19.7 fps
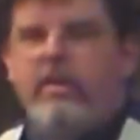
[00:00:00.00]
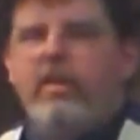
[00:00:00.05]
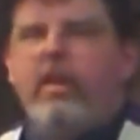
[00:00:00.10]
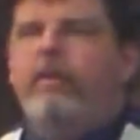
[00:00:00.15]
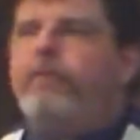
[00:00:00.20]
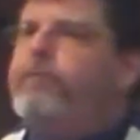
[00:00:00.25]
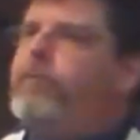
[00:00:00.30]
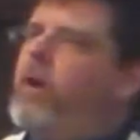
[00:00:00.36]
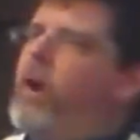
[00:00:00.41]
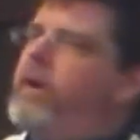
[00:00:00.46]

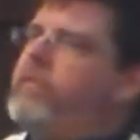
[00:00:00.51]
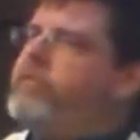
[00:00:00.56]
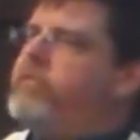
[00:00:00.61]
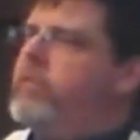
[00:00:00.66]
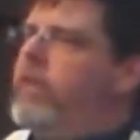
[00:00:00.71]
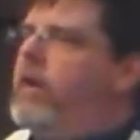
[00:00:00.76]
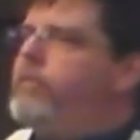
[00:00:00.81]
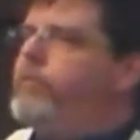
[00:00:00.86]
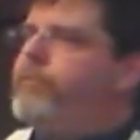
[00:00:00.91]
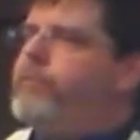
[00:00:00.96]
Love for
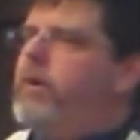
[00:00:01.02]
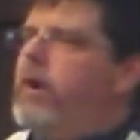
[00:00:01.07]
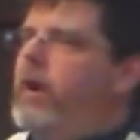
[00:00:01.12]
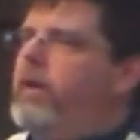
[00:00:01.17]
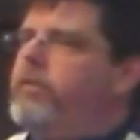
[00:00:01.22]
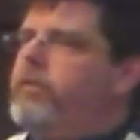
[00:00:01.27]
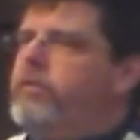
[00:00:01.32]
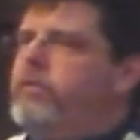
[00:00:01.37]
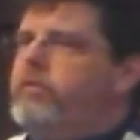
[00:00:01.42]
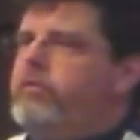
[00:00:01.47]
us, love for
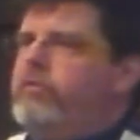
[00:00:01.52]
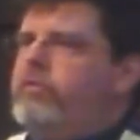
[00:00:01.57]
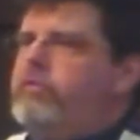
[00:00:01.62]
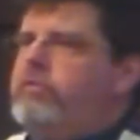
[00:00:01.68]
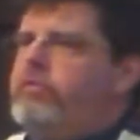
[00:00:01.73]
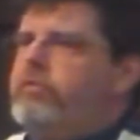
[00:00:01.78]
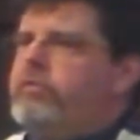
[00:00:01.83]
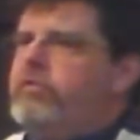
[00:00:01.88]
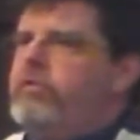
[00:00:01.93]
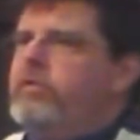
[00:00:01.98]

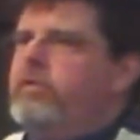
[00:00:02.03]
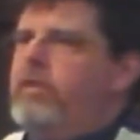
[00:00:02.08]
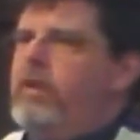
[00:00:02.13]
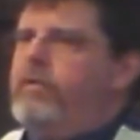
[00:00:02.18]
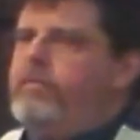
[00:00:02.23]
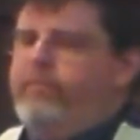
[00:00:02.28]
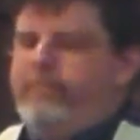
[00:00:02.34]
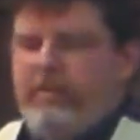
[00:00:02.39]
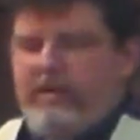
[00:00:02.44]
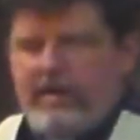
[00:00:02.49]
others,
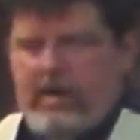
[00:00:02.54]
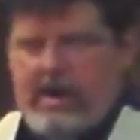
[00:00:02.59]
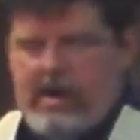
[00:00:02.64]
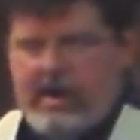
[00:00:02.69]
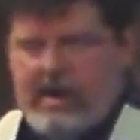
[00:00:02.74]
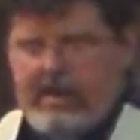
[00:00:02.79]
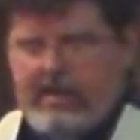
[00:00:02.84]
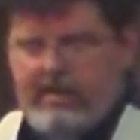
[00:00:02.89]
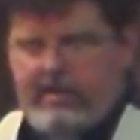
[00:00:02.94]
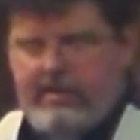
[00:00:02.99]
love for God.
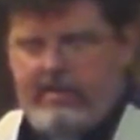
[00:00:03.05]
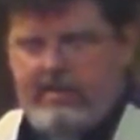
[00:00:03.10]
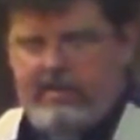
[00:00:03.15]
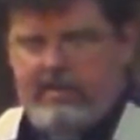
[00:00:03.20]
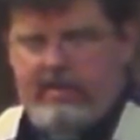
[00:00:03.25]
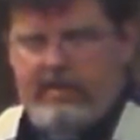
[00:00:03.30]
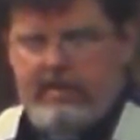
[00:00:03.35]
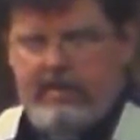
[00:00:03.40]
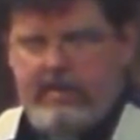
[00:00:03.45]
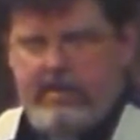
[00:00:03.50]

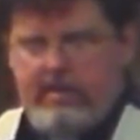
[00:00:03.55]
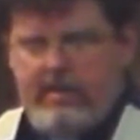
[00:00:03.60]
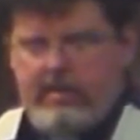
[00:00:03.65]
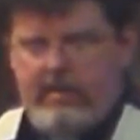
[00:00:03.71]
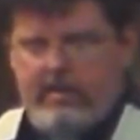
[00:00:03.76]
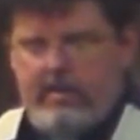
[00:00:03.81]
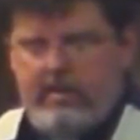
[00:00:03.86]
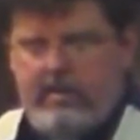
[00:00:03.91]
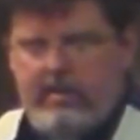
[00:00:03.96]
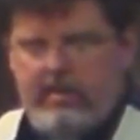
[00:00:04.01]

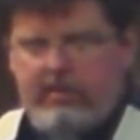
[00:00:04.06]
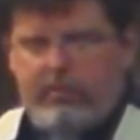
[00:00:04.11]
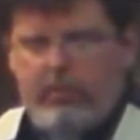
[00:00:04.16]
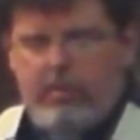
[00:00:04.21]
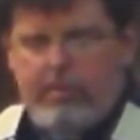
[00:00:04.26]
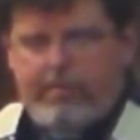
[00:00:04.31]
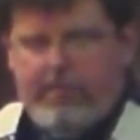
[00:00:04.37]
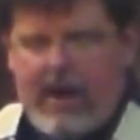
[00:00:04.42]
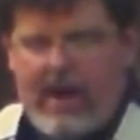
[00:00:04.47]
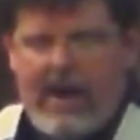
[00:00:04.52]

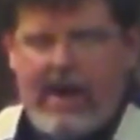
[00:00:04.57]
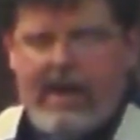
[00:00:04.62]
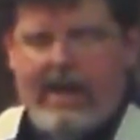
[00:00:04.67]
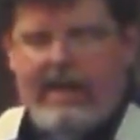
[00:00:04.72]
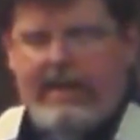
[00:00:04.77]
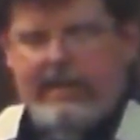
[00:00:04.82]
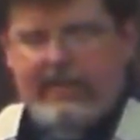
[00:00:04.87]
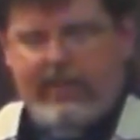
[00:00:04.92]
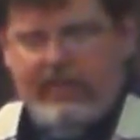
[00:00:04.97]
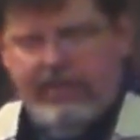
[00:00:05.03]
To
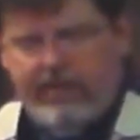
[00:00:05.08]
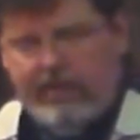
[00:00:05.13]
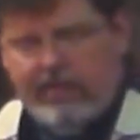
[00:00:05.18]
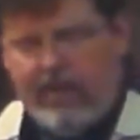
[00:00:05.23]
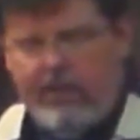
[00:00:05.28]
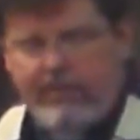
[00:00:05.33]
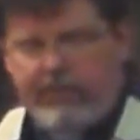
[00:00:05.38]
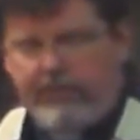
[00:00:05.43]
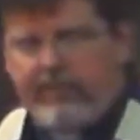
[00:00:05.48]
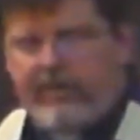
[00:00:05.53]
abide in the
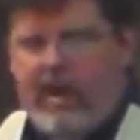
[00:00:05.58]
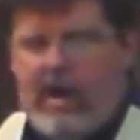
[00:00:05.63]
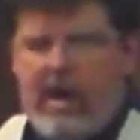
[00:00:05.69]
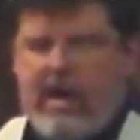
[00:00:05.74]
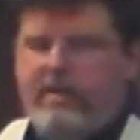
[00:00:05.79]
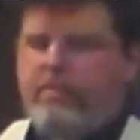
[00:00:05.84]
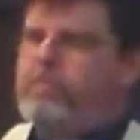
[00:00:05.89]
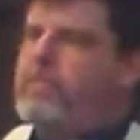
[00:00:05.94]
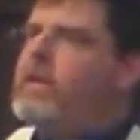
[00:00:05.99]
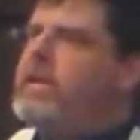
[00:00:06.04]
love of
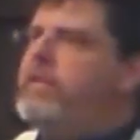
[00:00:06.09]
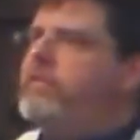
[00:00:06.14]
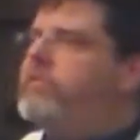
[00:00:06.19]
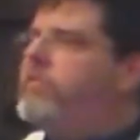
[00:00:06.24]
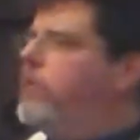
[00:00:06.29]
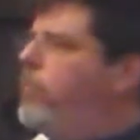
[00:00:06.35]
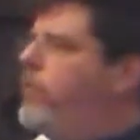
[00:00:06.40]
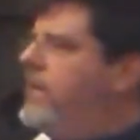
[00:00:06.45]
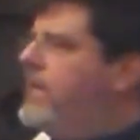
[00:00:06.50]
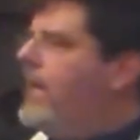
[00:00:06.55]
God
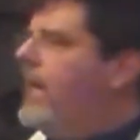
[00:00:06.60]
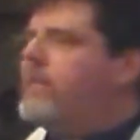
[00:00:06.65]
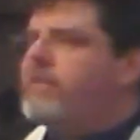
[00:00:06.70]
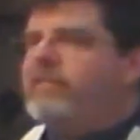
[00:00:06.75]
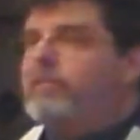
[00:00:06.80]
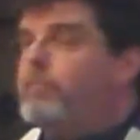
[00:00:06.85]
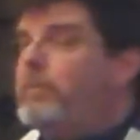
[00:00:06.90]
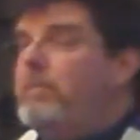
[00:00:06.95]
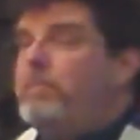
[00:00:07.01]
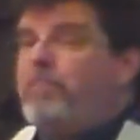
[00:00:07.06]
means that we get
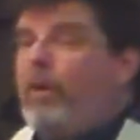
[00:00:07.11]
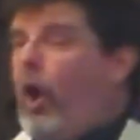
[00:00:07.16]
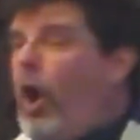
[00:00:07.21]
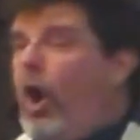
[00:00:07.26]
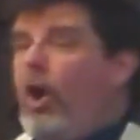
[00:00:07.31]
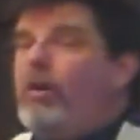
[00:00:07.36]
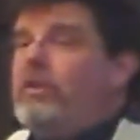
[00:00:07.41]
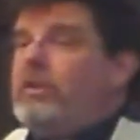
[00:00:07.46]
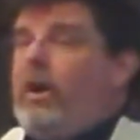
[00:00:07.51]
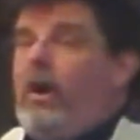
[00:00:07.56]
to be
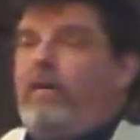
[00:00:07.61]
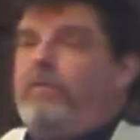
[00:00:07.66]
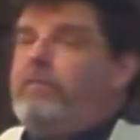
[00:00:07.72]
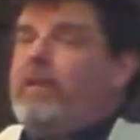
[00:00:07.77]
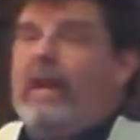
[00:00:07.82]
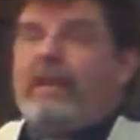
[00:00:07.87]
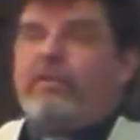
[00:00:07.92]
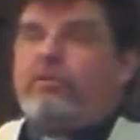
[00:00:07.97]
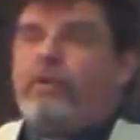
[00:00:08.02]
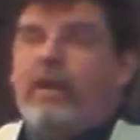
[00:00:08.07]
part of
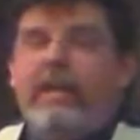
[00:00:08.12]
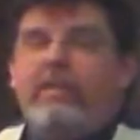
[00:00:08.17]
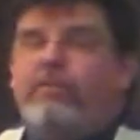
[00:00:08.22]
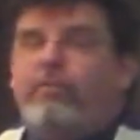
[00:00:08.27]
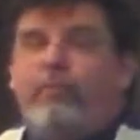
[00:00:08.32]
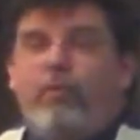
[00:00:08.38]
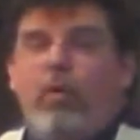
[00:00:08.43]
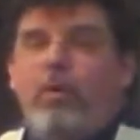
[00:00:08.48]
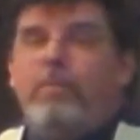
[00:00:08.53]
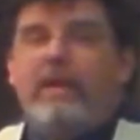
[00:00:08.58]
that
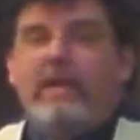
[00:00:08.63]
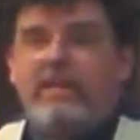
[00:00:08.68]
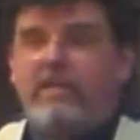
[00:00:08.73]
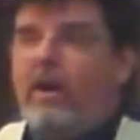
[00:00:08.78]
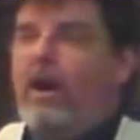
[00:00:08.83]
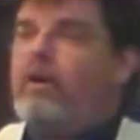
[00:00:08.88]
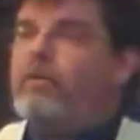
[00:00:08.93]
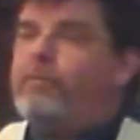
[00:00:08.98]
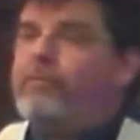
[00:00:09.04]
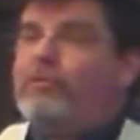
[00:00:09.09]
transforming
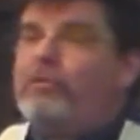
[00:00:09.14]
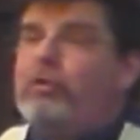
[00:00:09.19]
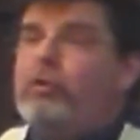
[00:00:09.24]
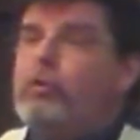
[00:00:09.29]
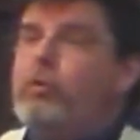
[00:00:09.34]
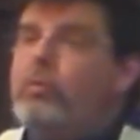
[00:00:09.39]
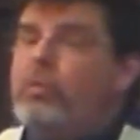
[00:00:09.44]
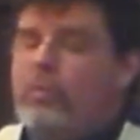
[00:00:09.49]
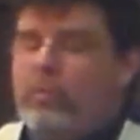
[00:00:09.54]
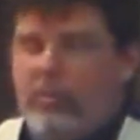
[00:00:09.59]
love
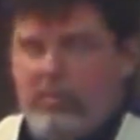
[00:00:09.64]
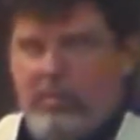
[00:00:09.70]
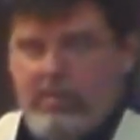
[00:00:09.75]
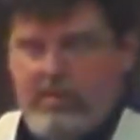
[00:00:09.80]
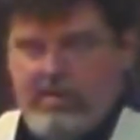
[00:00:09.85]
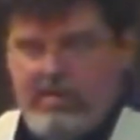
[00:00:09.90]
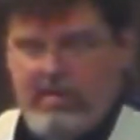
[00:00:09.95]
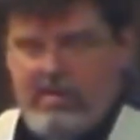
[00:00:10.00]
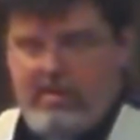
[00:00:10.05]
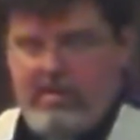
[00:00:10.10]
too.
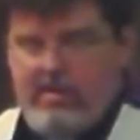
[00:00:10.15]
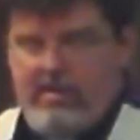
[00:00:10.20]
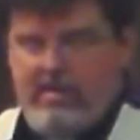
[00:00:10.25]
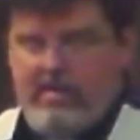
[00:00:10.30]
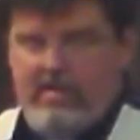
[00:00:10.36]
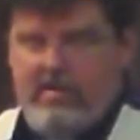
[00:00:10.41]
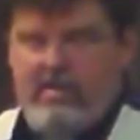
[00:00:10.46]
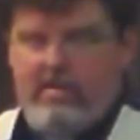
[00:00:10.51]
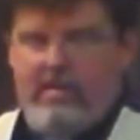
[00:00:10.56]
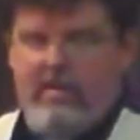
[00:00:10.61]

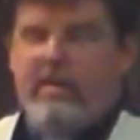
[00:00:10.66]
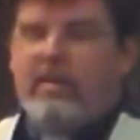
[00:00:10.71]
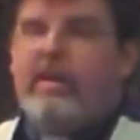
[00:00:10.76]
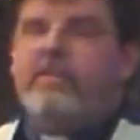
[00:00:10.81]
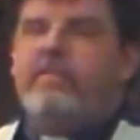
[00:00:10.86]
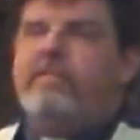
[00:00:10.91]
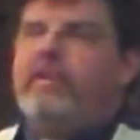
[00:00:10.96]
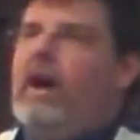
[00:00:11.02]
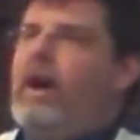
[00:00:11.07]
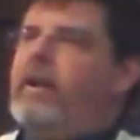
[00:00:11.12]

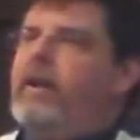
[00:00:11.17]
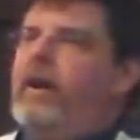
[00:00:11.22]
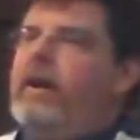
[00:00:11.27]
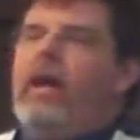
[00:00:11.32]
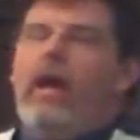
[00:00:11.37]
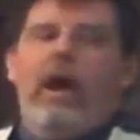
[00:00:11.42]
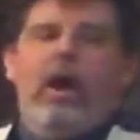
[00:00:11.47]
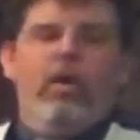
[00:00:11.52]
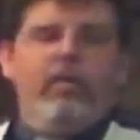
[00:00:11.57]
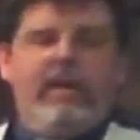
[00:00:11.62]
It's not
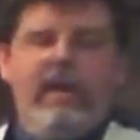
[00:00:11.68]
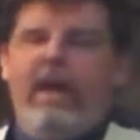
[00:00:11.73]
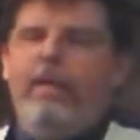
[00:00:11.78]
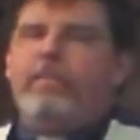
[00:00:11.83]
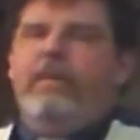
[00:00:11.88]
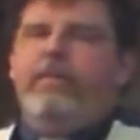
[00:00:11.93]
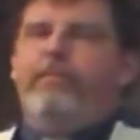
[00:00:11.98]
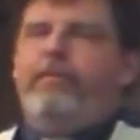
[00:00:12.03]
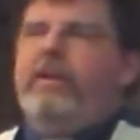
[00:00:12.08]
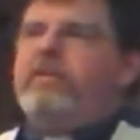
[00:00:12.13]
okay,
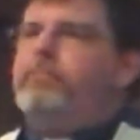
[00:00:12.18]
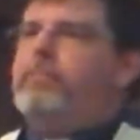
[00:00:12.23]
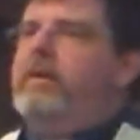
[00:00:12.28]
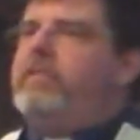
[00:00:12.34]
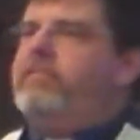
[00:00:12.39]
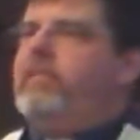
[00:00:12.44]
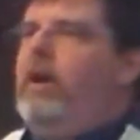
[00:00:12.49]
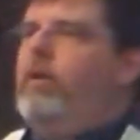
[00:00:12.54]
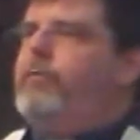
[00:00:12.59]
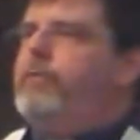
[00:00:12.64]
I'm going to fix
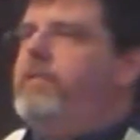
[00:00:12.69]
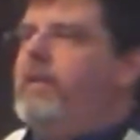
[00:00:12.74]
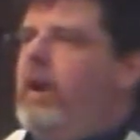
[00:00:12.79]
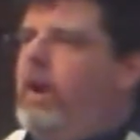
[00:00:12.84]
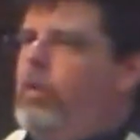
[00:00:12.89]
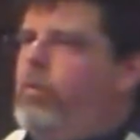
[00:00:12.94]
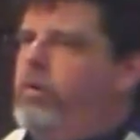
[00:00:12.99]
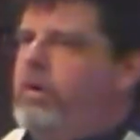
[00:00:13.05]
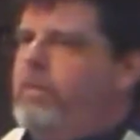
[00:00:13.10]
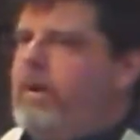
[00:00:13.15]
myself and then
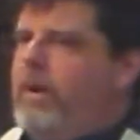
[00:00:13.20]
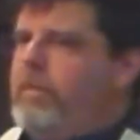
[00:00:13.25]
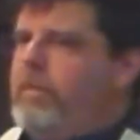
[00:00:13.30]
I'll worry